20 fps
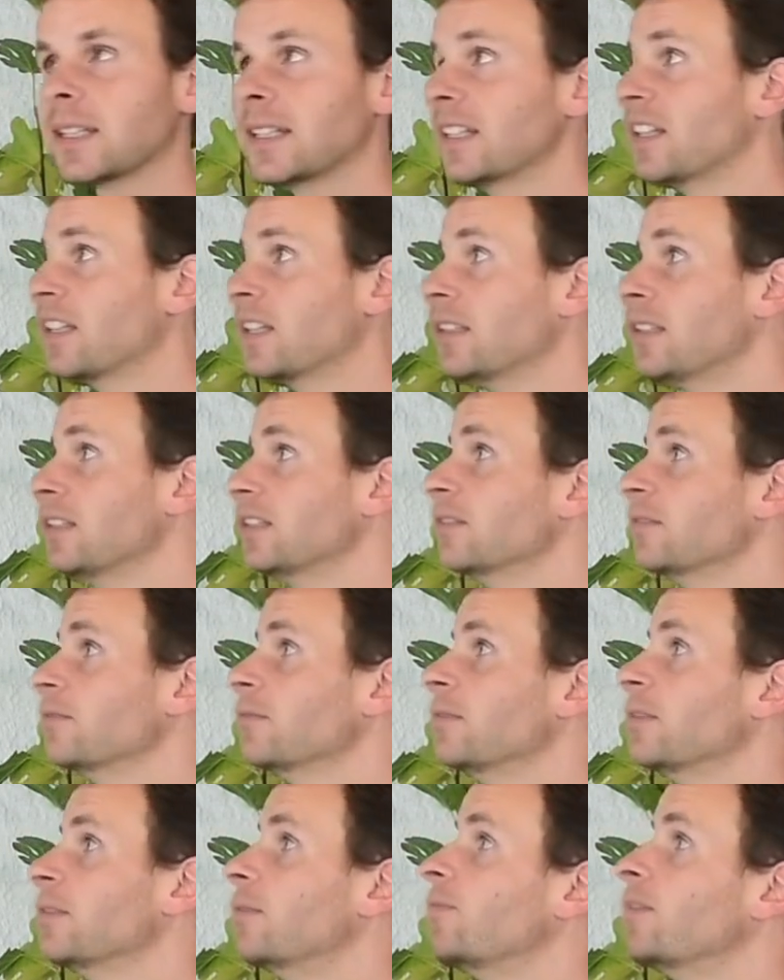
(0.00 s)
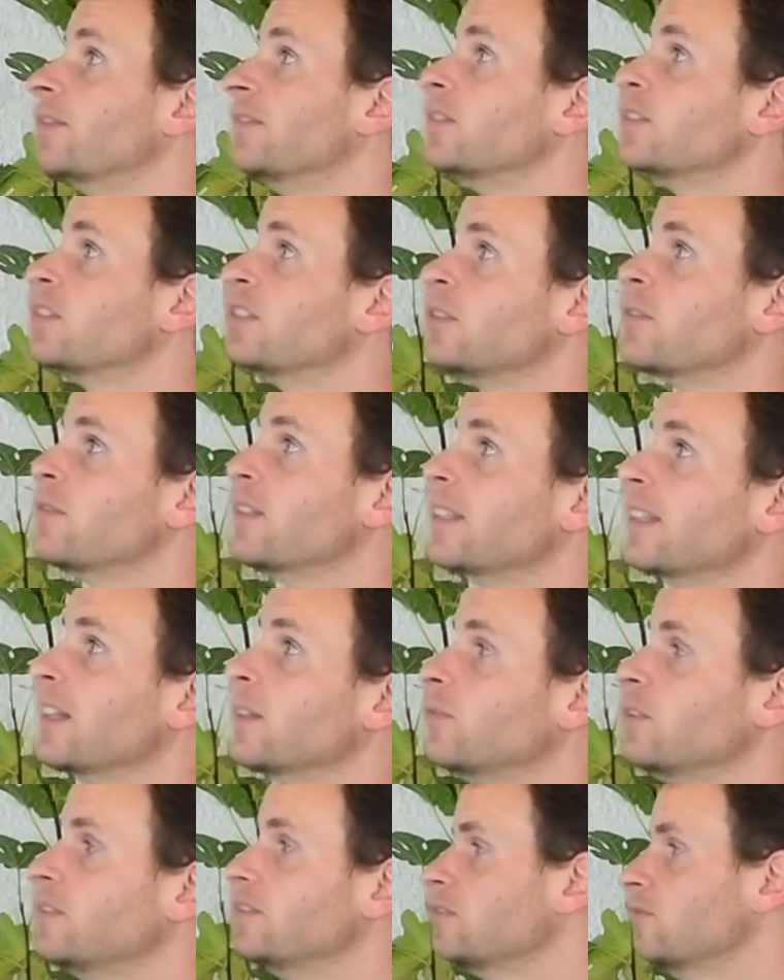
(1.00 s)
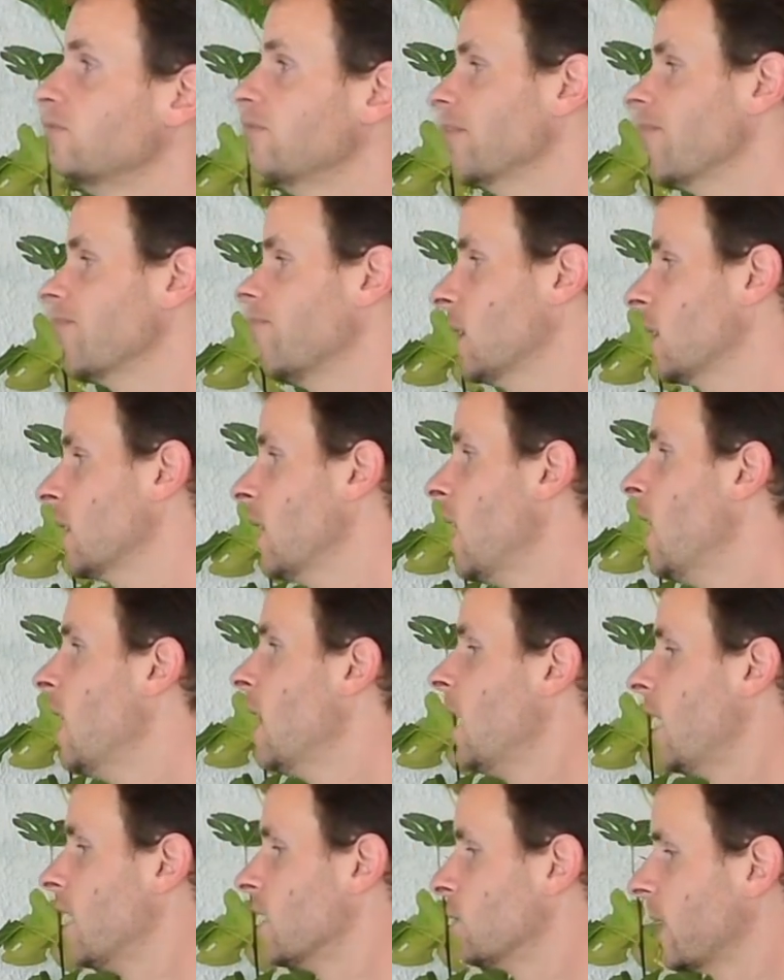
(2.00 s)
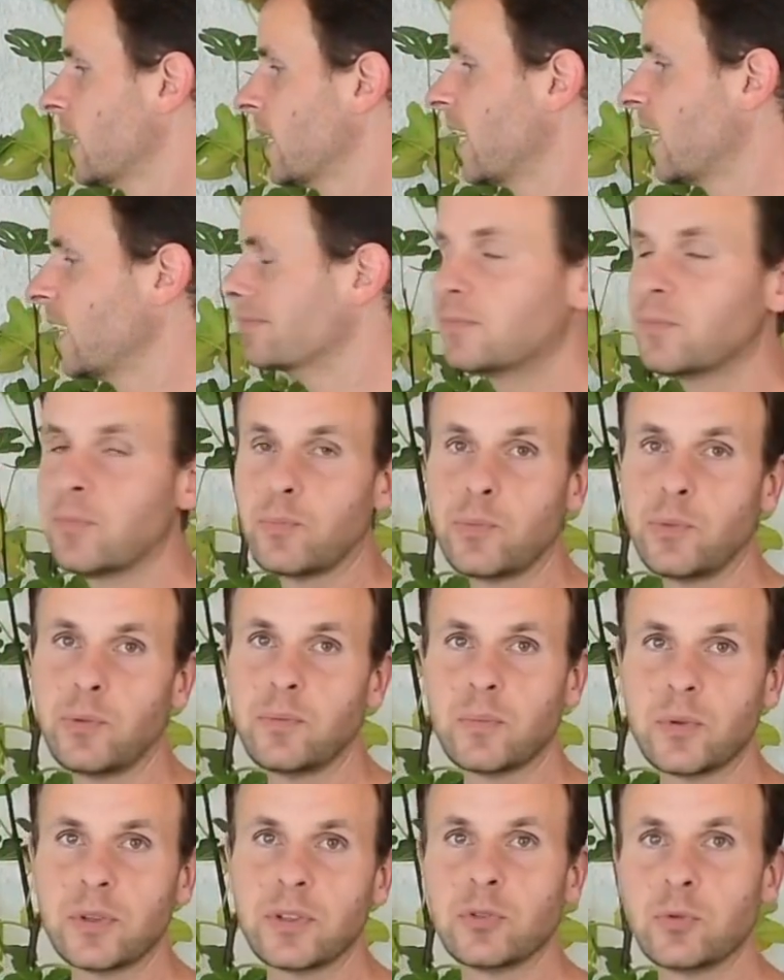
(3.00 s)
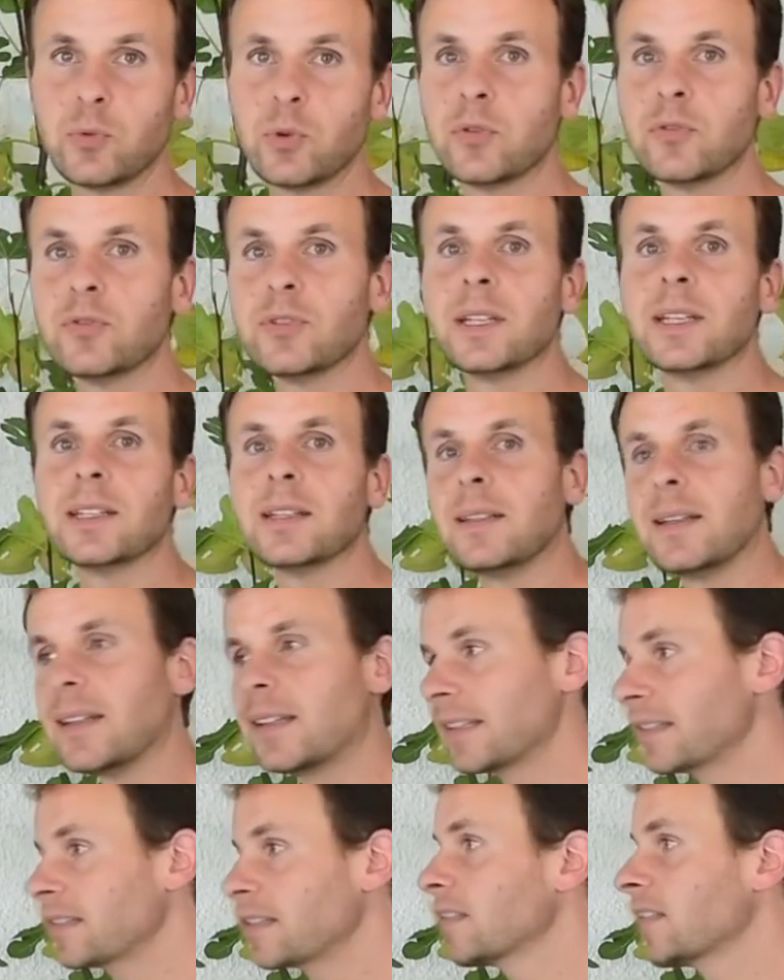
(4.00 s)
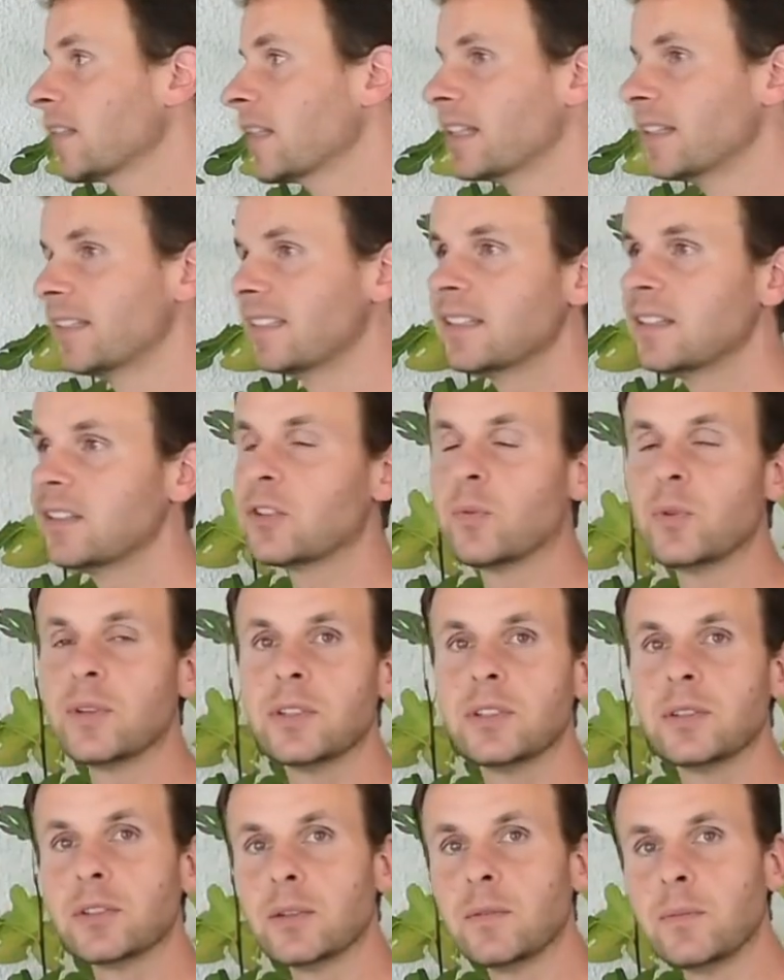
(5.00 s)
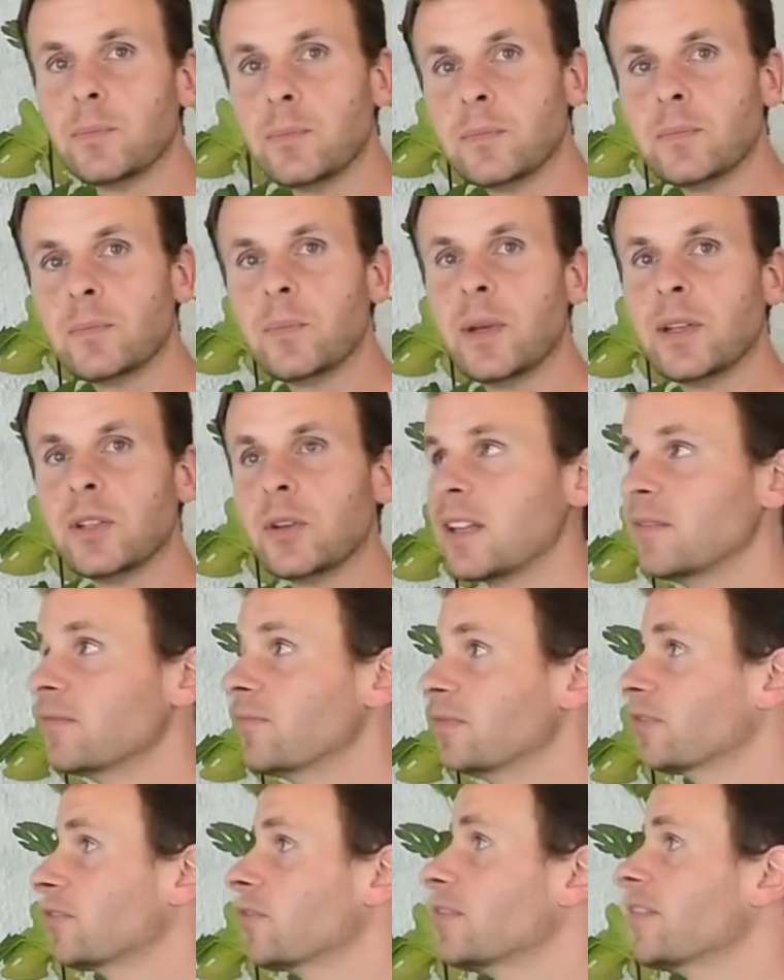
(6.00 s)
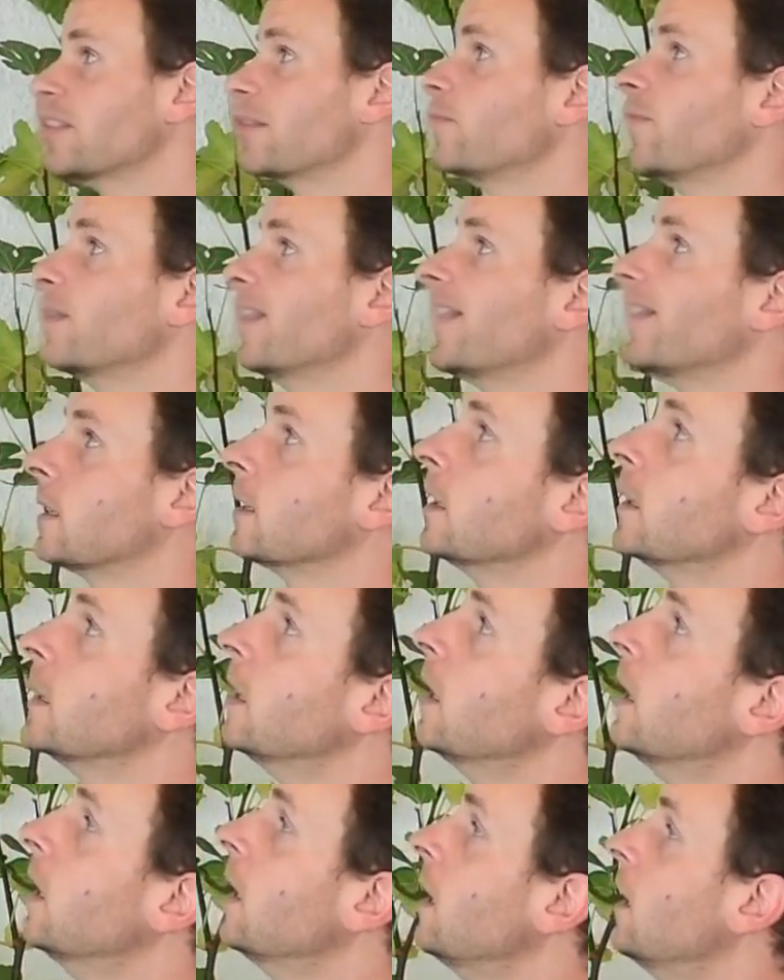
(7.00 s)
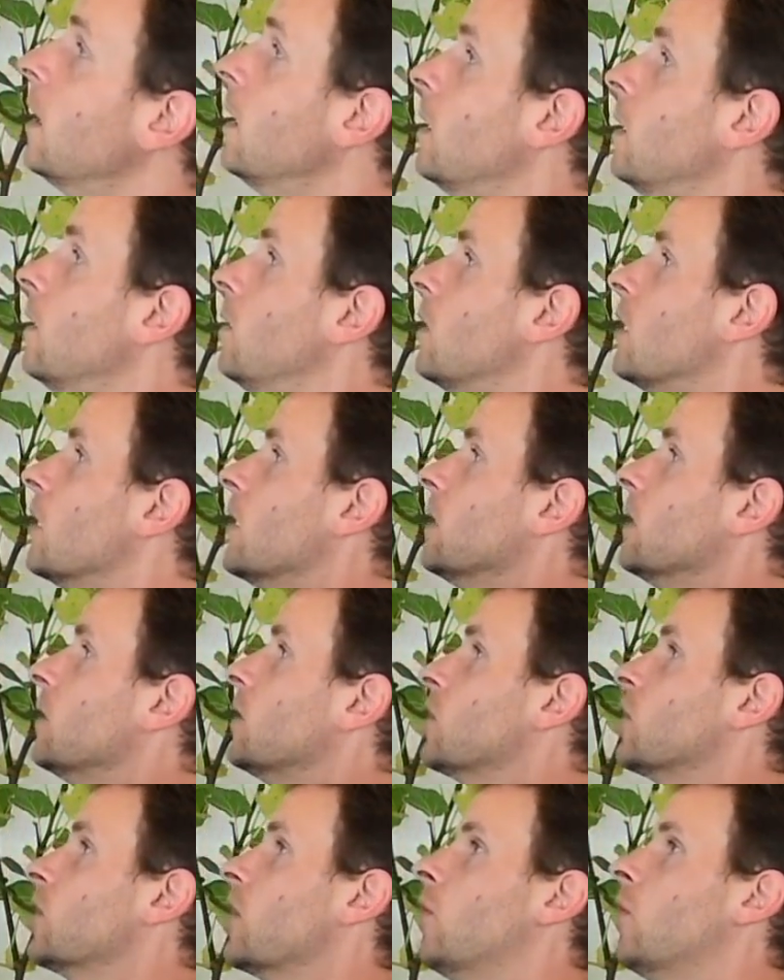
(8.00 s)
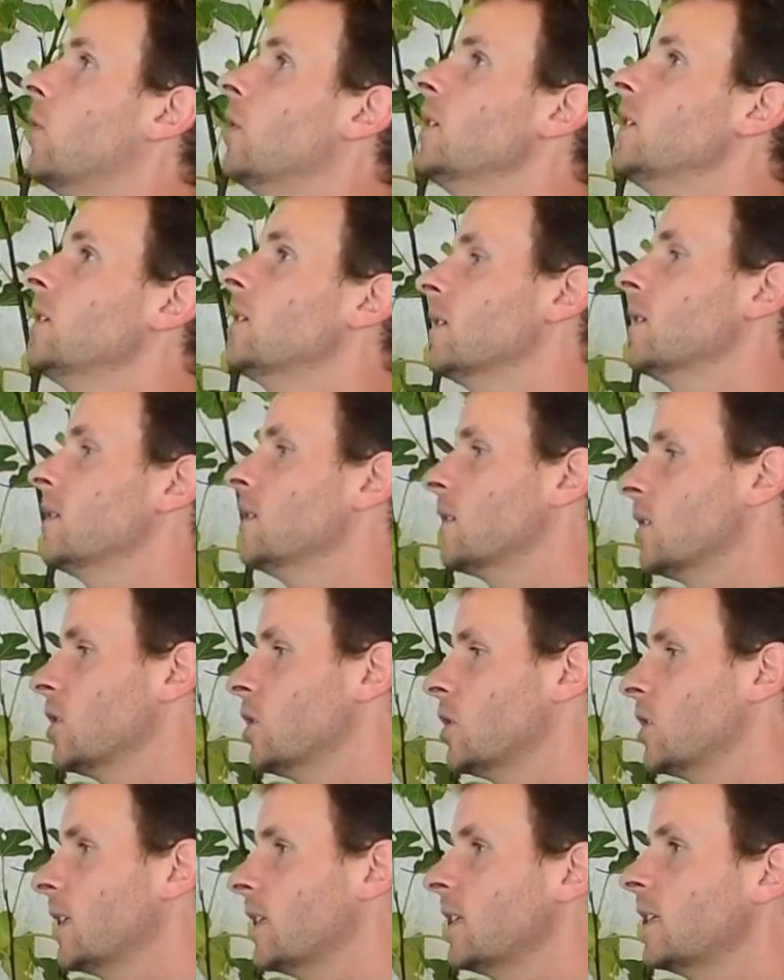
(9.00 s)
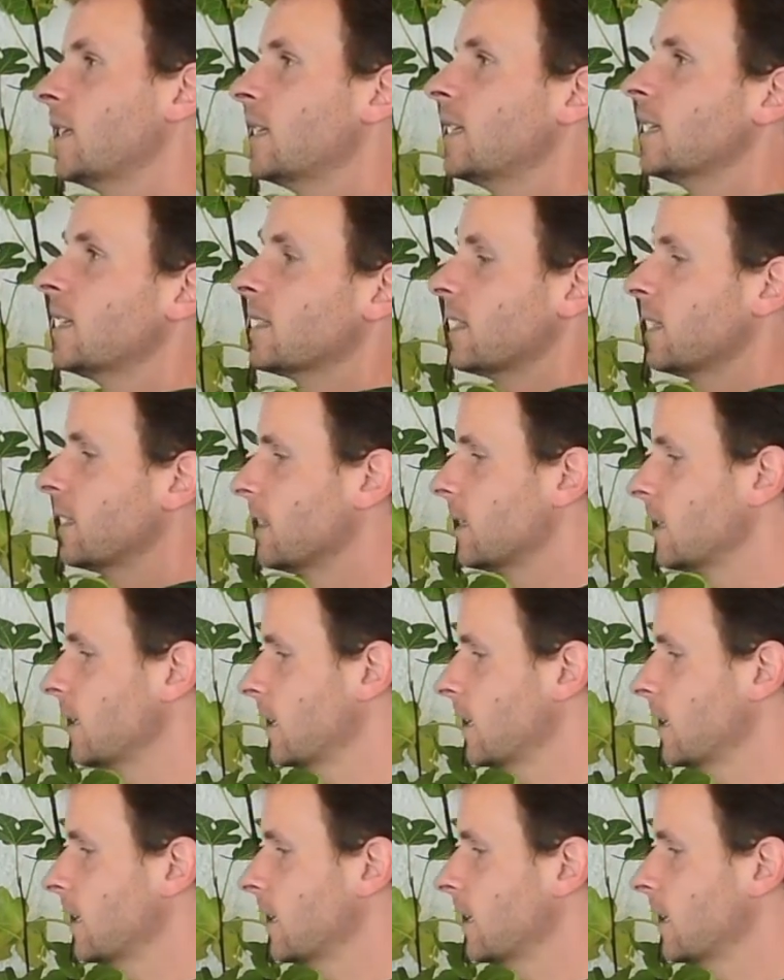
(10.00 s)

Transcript: large. But to show that, I want to do it so. With small figs, it's a good idea to winter them when you have pruned them back. Now I'm checking that the cutting is ultimately,